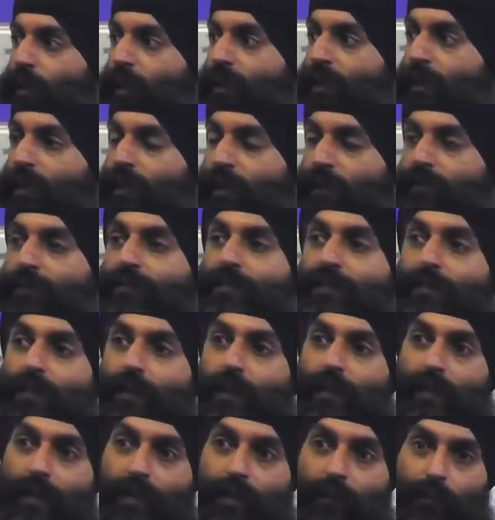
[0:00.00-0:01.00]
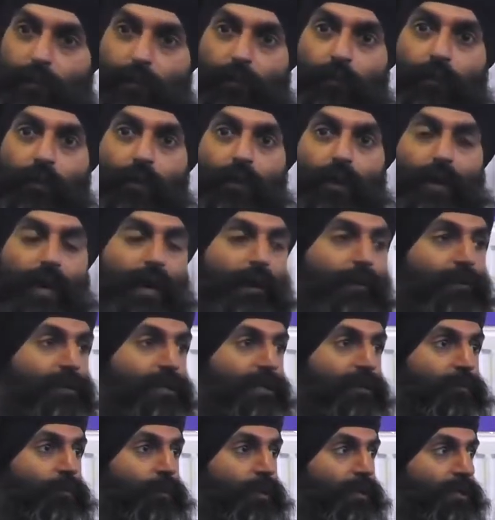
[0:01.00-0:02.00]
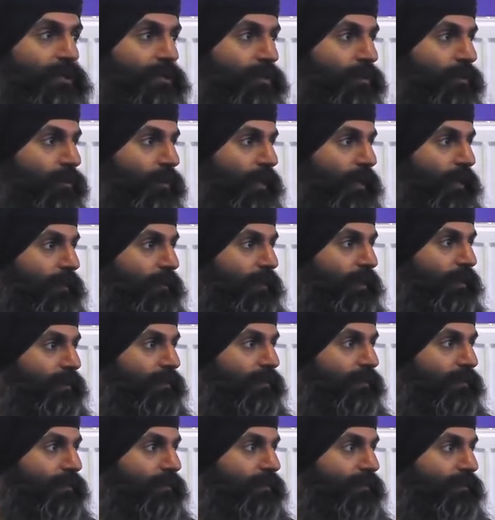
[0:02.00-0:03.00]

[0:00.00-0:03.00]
way gives a little bit more clarity what it's talking about.